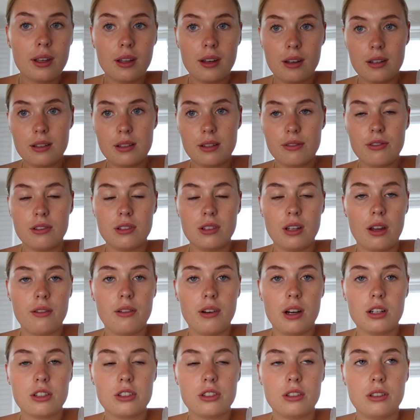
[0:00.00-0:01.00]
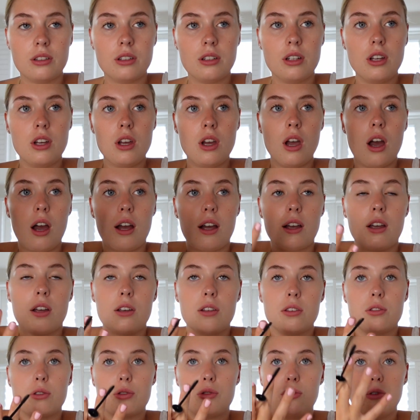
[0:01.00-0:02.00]
in a different direction. I
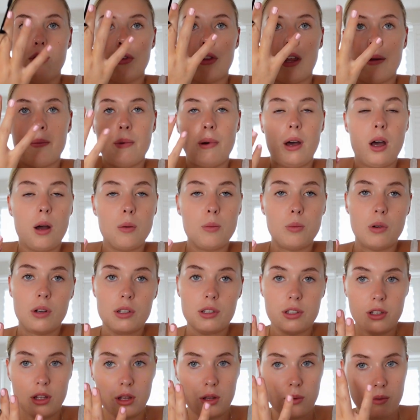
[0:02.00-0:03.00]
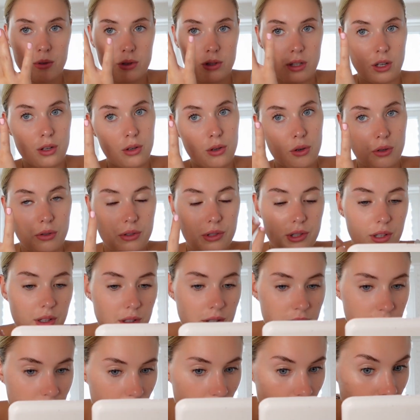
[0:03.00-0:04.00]
do them up, whereas the other ones I go to the
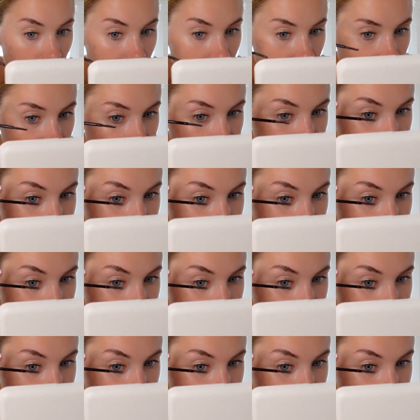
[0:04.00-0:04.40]
side.